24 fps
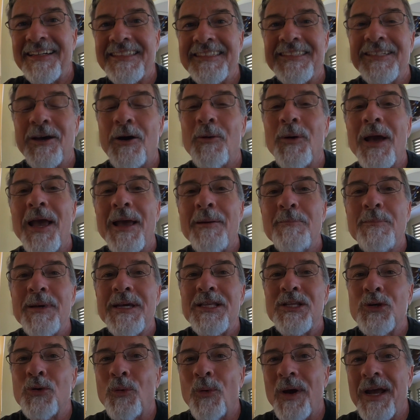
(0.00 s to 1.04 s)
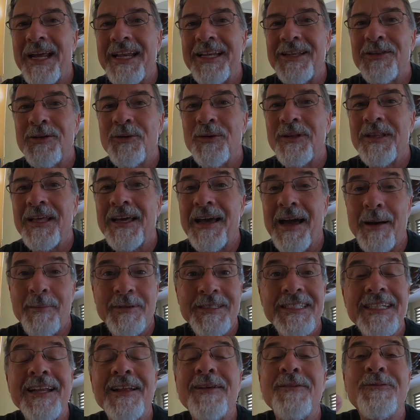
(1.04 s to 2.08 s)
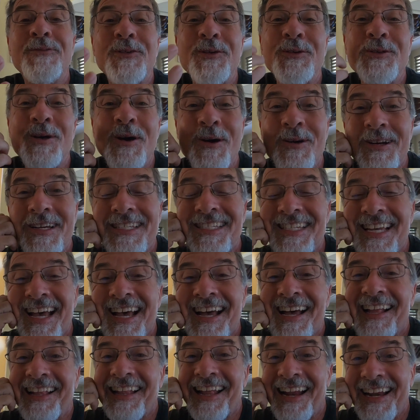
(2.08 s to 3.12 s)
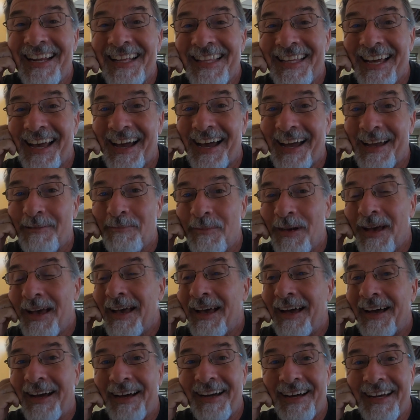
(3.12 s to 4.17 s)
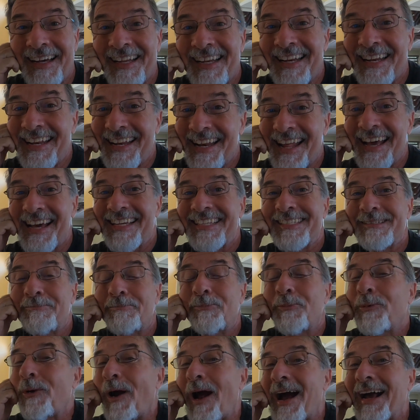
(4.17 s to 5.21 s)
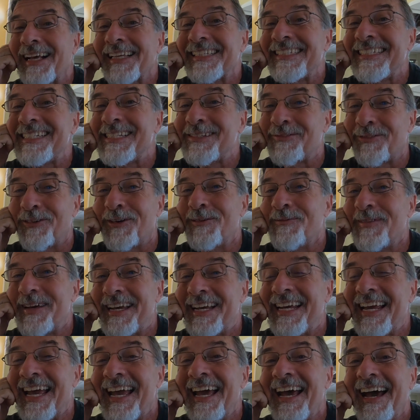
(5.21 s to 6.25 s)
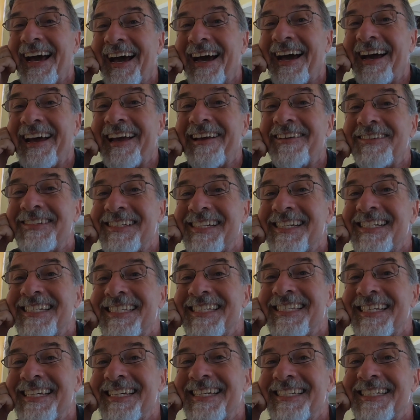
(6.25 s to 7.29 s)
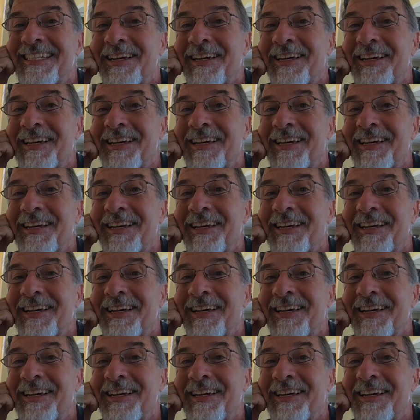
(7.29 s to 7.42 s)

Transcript: so in between doing the comments, and if you notice, a lot of time Ness proxies for me. If she sees a